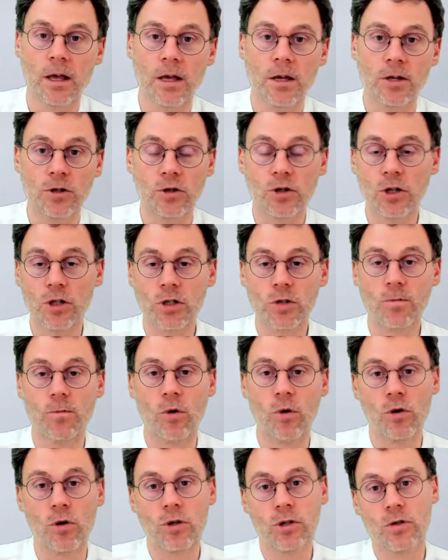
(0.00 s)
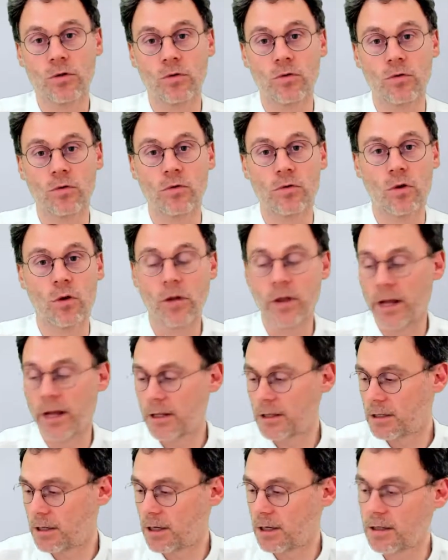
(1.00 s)
So just pause to draw that
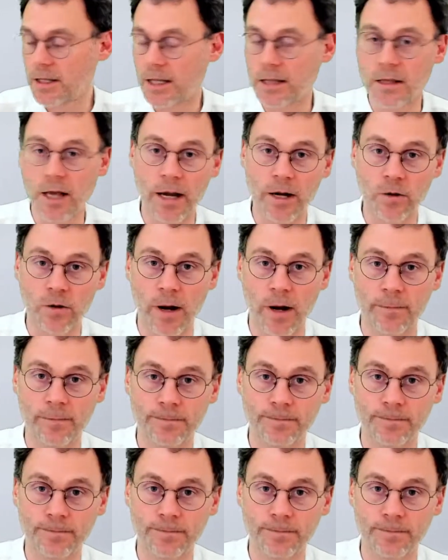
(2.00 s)
that diagram.